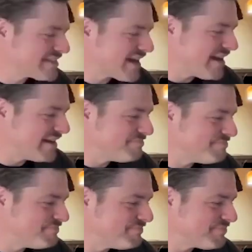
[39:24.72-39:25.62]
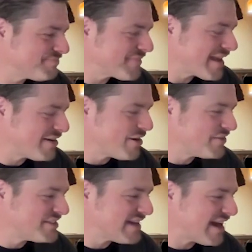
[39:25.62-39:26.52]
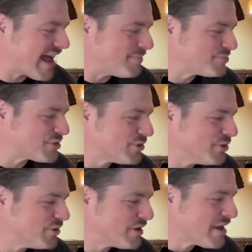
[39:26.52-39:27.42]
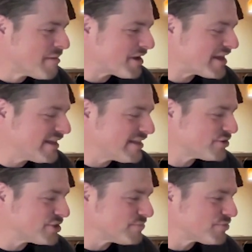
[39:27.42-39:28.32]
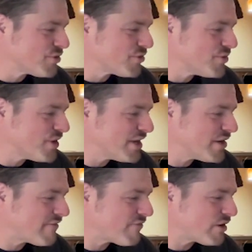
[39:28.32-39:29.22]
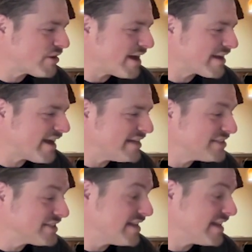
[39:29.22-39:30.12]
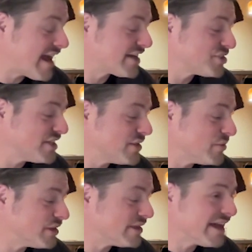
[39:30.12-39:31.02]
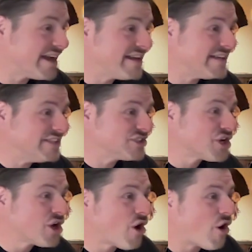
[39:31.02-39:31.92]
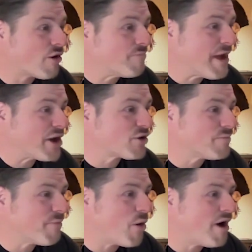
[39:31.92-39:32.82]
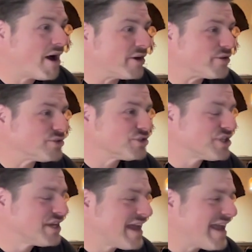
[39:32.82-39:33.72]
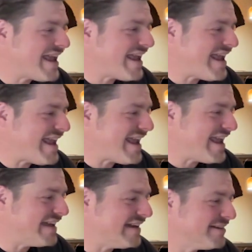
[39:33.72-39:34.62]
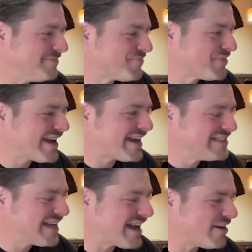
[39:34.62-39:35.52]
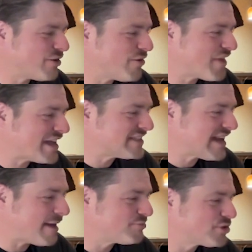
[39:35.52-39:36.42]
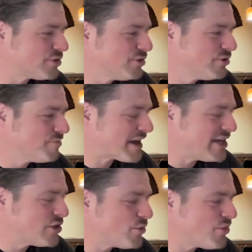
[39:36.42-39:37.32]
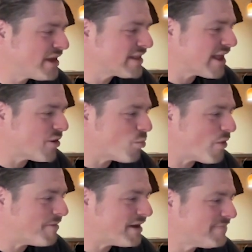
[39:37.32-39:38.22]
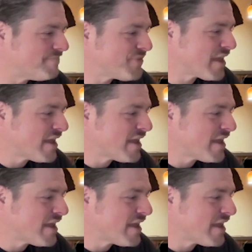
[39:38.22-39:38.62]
kind of, I don't know, it's not absolute, but I think there's some truth to it. I've heard a lot of guys say that actually the ladies are better bow hunters. And like I said, I don't know if that's an absolute, but I do think that women